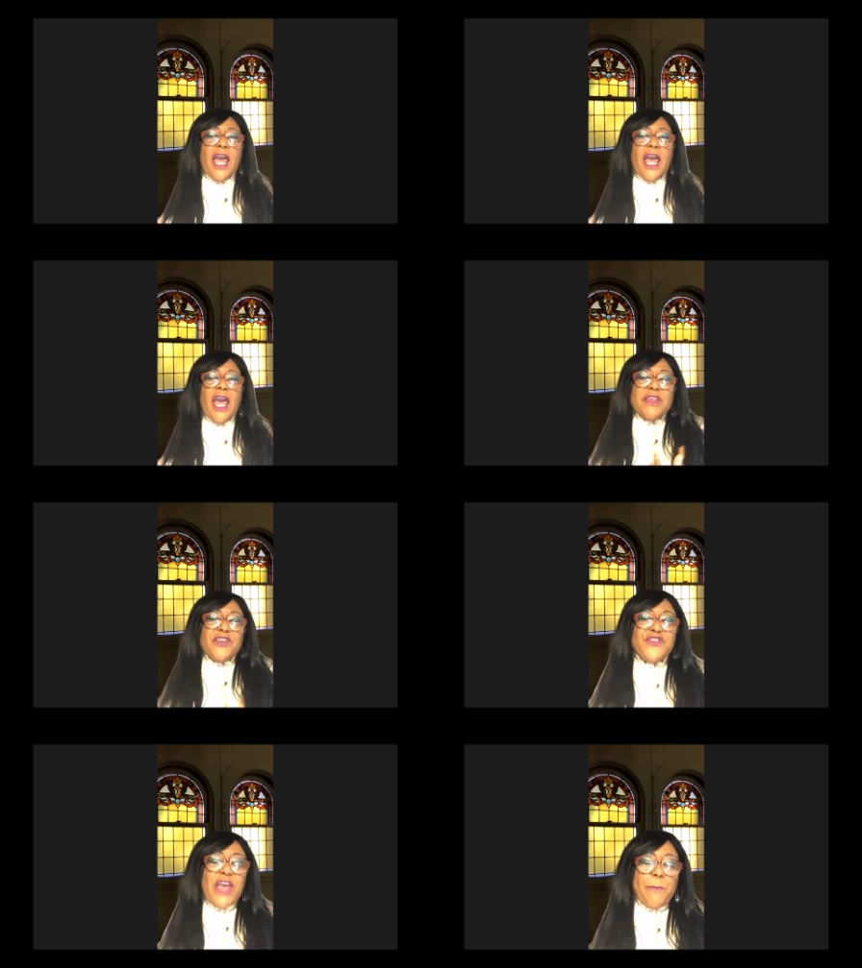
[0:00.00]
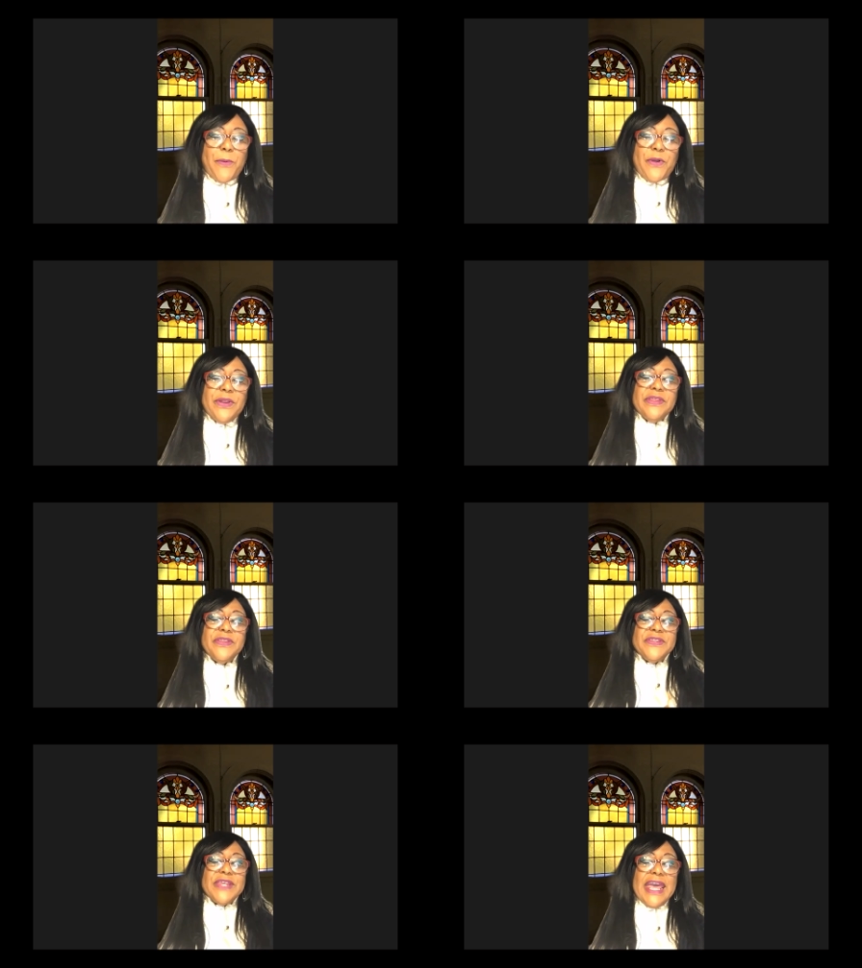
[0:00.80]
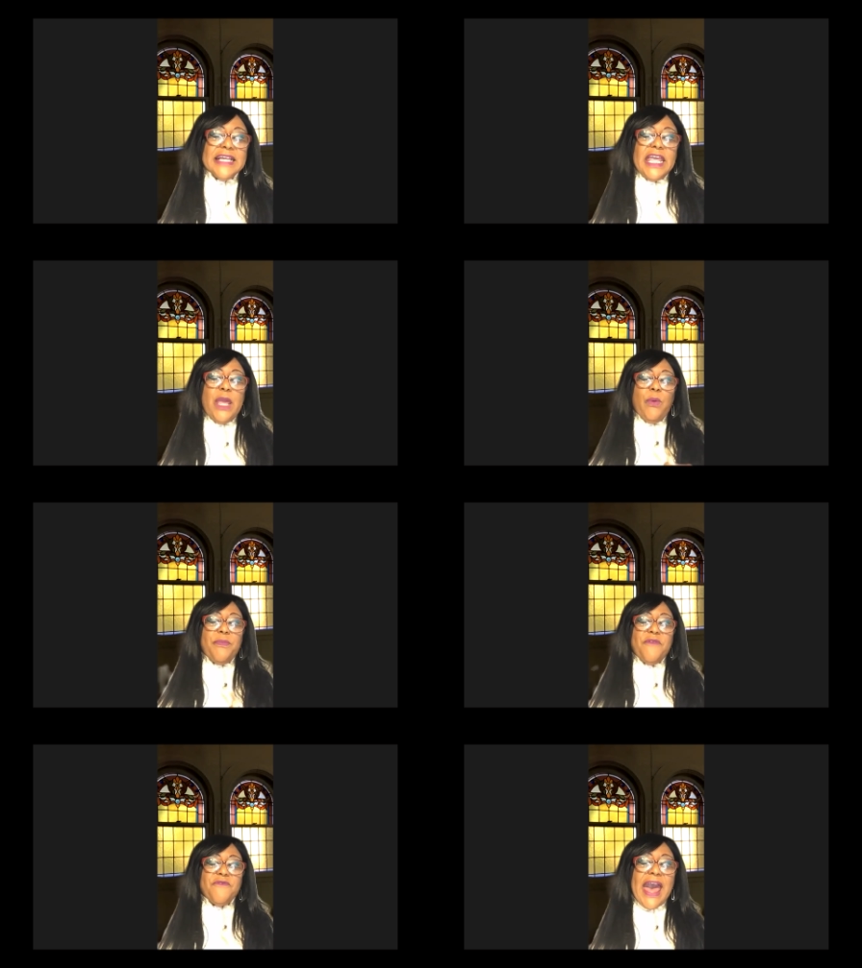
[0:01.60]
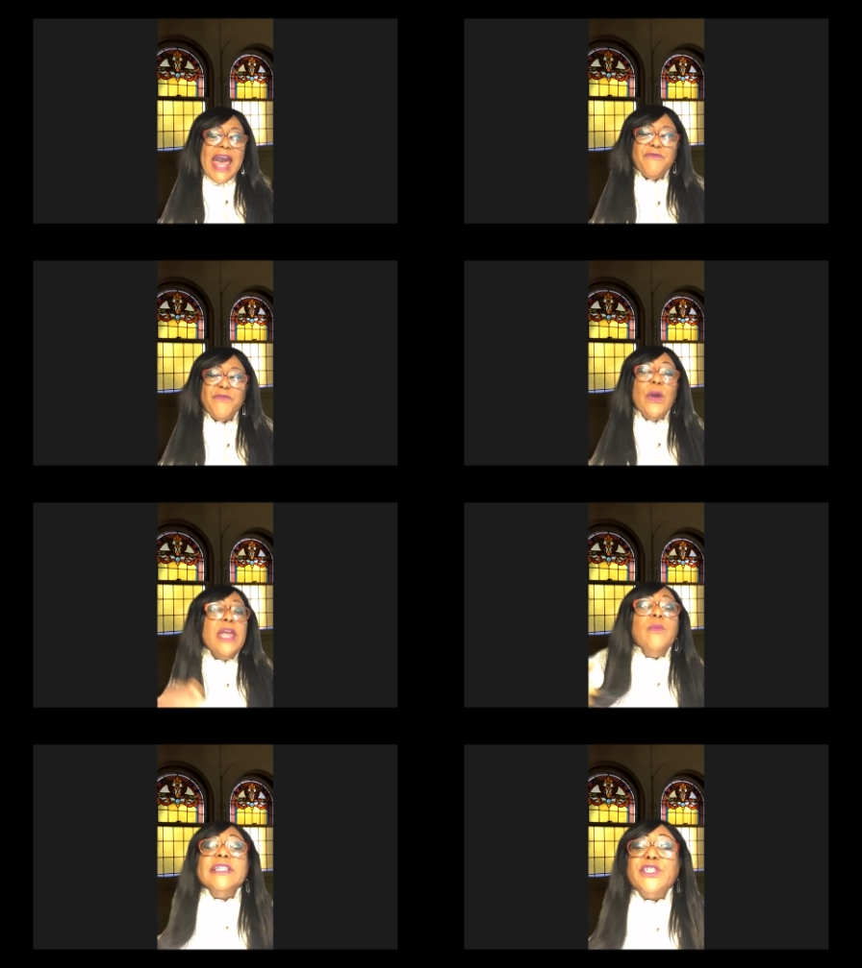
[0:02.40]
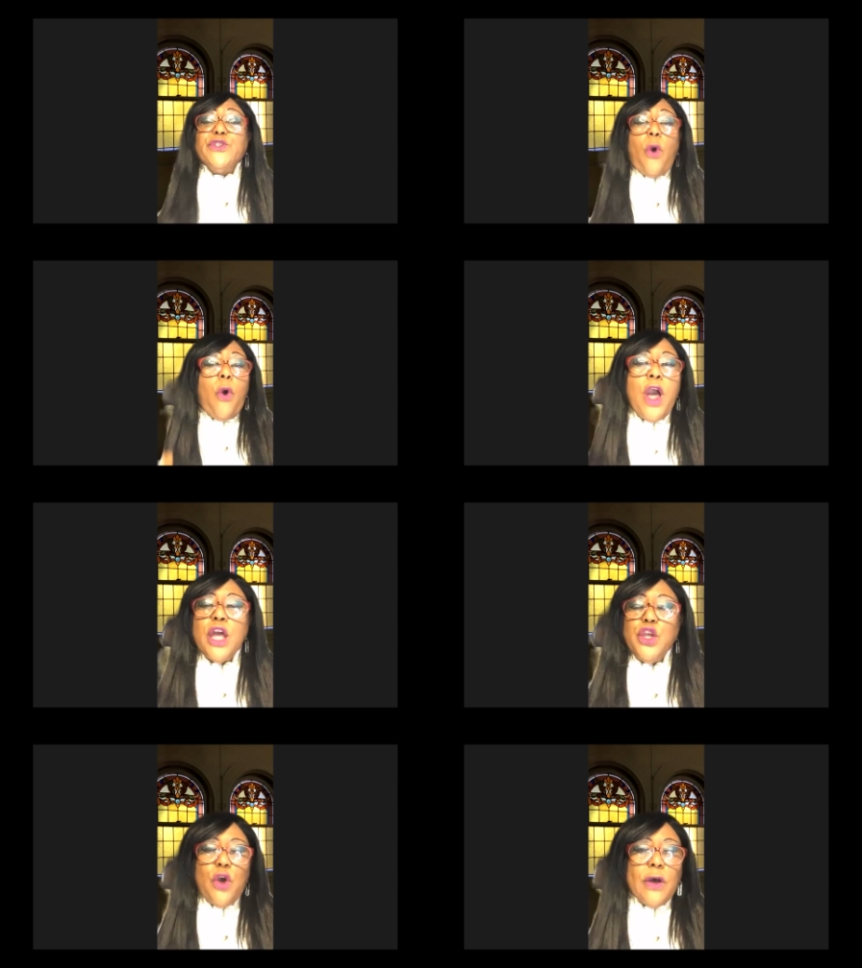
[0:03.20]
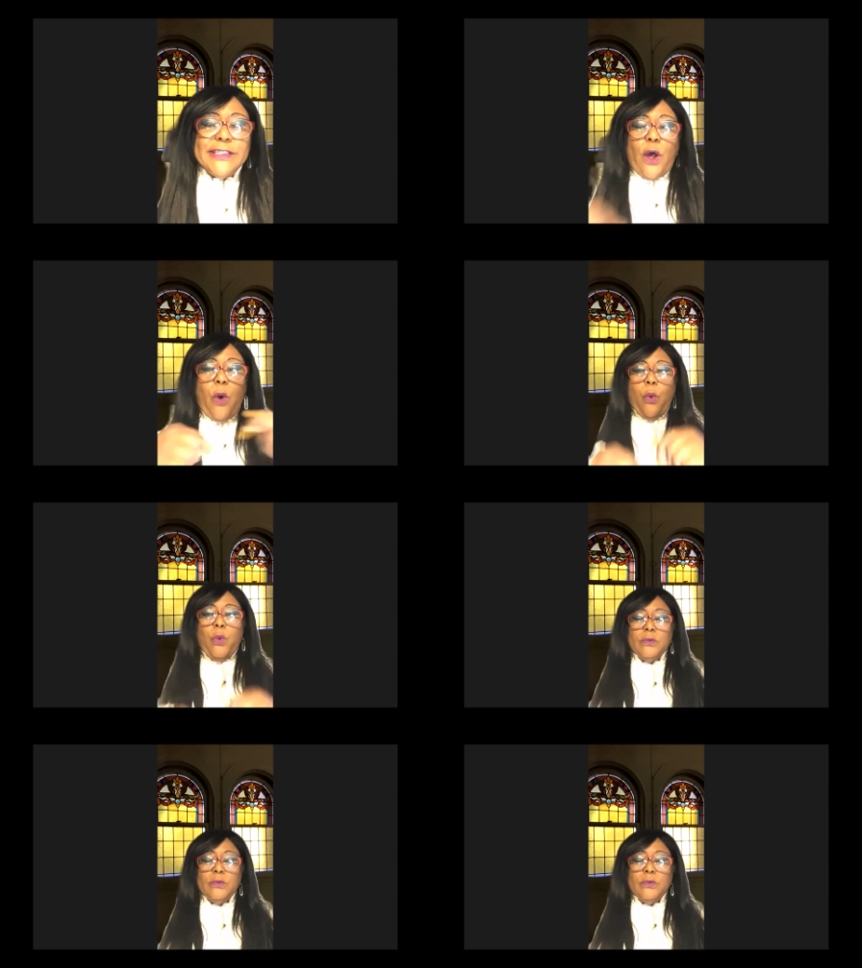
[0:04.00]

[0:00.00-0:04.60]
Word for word: But the shepherd says he will provide for you and he'll restore your soul.